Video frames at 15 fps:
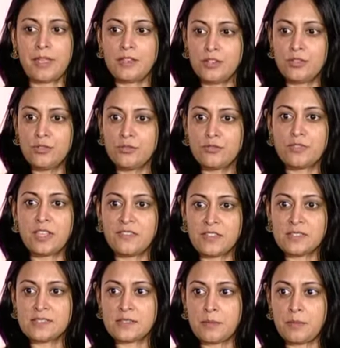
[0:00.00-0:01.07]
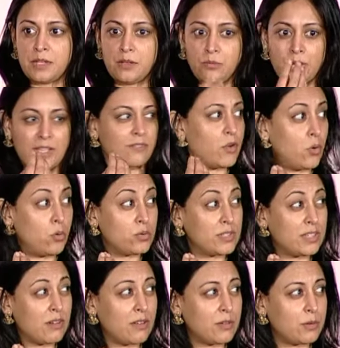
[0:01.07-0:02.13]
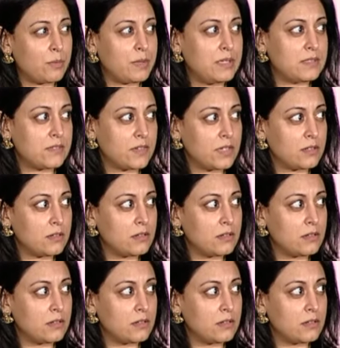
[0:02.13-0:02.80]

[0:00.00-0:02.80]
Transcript: and you've given somebody a way of holding on to a piece of it.